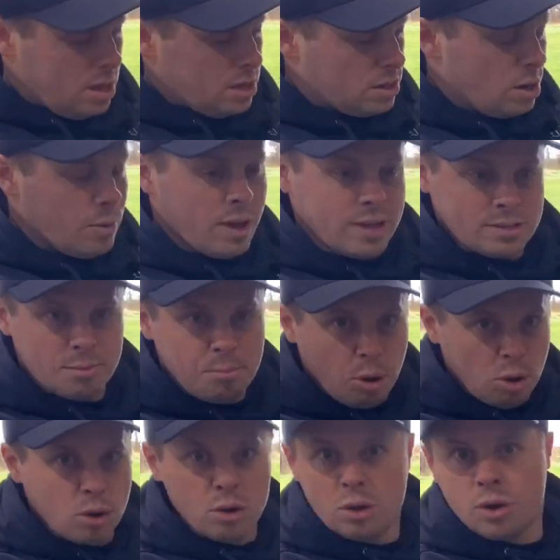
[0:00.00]
Now, whether it's a
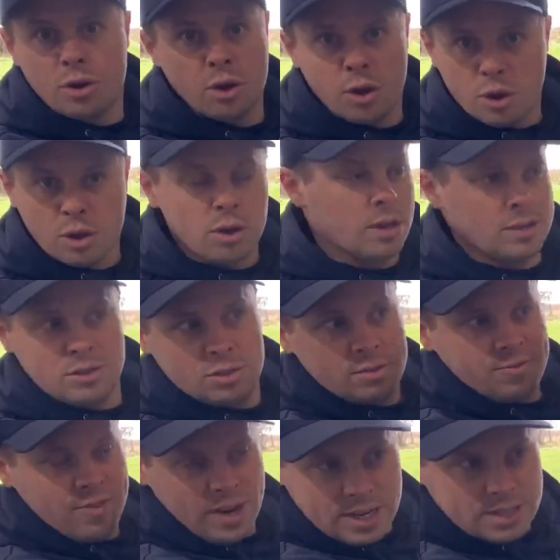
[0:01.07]
pull or a hook, it
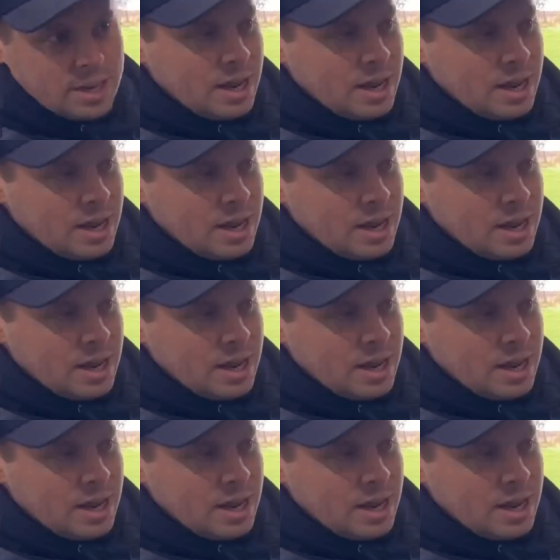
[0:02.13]
just finished